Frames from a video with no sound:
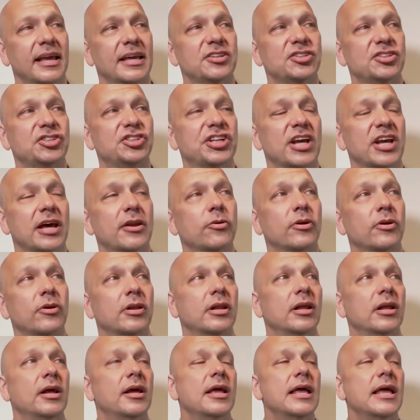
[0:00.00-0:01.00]
in
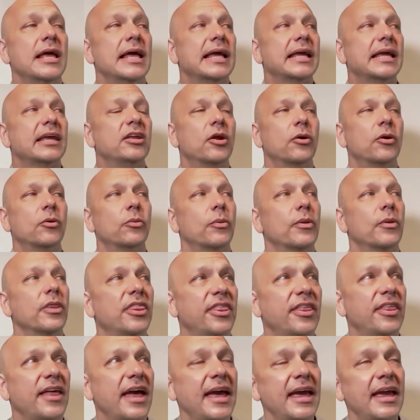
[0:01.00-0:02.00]
general, you know,
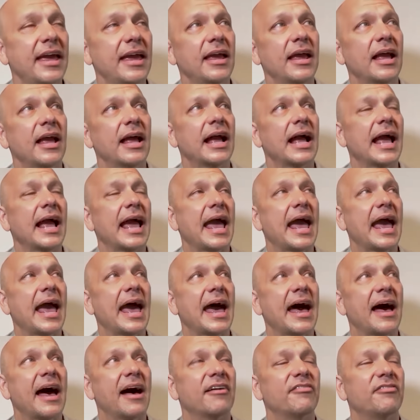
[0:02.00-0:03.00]
they
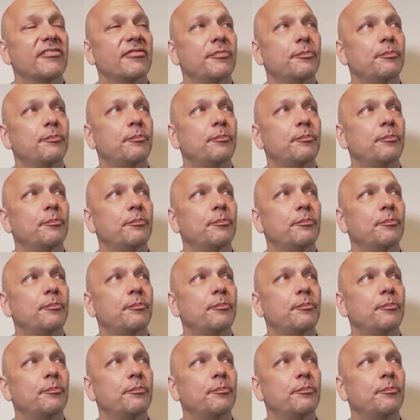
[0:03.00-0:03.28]
have